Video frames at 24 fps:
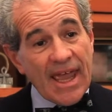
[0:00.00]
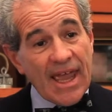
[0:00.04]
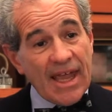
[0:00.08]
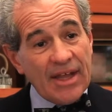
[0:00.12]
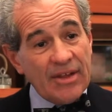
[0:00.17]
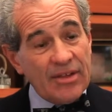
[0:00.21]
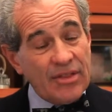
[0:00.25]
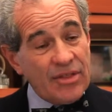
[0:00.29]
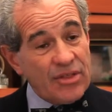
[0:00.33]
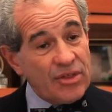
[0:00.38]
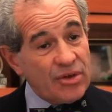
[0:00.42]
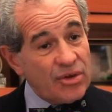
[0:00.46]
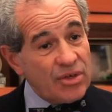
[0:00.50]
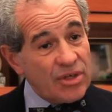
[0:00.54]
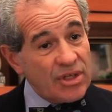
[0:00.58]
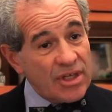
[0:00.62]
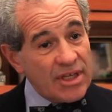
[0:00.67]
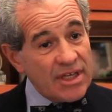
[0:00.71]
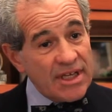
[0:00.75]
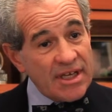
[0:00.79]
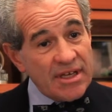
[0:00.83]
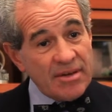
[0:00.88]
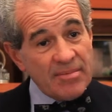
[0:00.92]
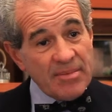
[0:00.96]
and
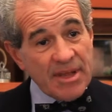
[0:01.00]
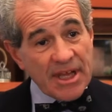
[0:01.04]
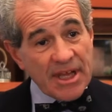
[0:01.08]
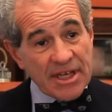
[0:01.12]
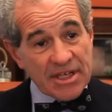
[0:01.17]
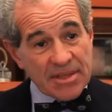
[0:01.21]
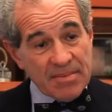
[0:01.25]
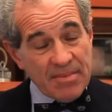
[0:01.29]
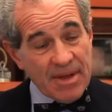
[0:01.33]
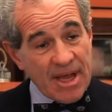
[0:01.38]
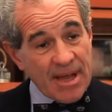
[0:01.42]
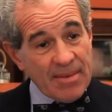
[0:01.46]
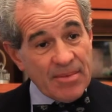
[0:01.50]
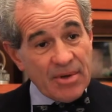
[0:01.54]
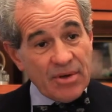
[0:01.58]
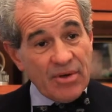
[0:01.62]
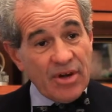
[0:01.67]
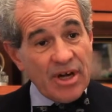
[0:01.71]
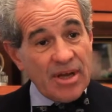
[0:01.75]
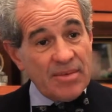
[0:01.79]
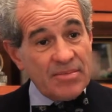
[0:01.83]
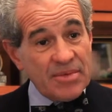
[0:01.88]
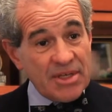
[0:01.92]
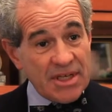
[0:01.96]
thirdly, it makes
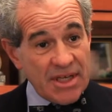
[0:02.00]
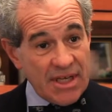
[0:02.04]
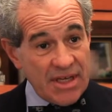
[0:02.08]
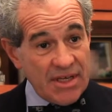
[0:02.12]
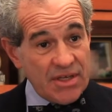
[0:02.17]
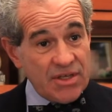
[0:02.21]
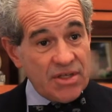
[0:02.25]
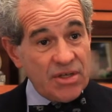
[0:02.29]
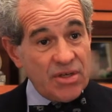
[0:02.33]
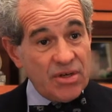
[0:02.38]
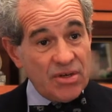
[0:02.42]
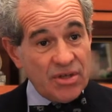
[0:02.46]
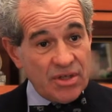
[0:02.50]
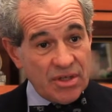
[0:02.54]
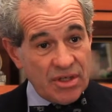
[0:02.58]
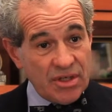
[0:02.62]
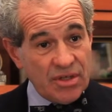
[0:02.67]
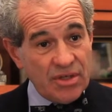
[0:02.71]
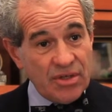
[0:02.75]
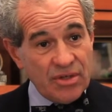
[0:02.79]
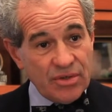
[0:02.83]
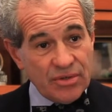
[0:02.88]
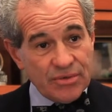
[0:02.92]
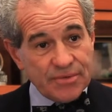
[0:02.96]
mammograms easier to
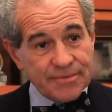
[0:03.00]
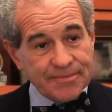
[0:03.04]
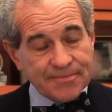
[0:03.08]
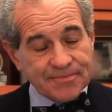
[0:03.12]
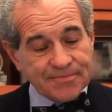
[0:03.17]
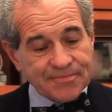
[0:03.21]
do.